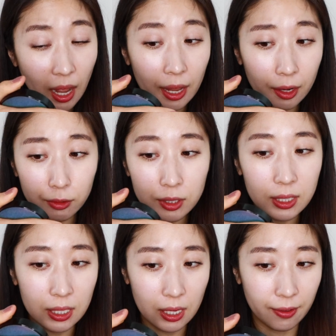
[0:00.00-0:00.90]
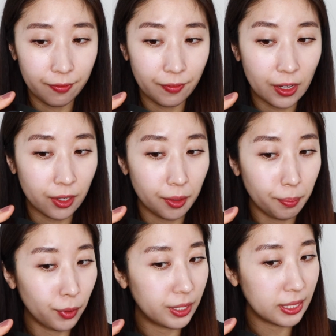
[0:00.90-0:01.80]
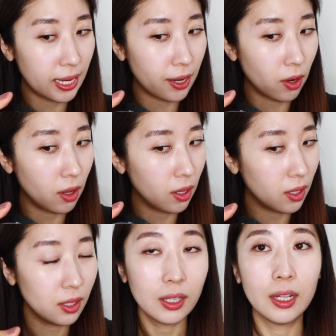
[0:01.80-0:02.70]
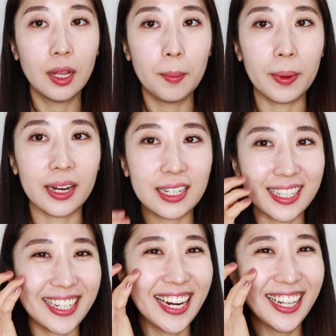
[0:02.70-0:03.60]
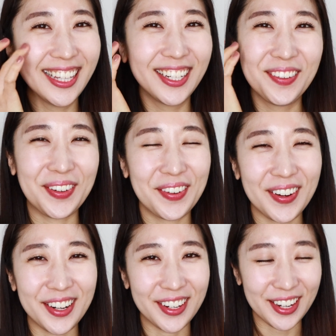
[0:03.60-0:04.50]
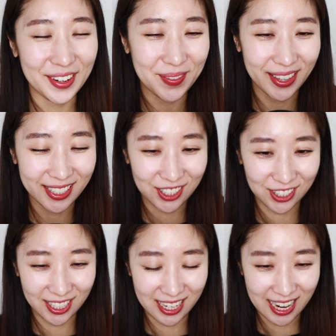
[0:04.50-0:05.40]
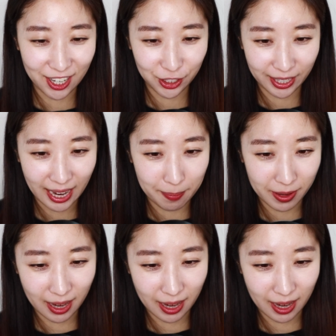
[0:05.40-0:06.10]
I don't see a fingerprint at all, but it did get a little bit redder here, but that's just gonna naturally happen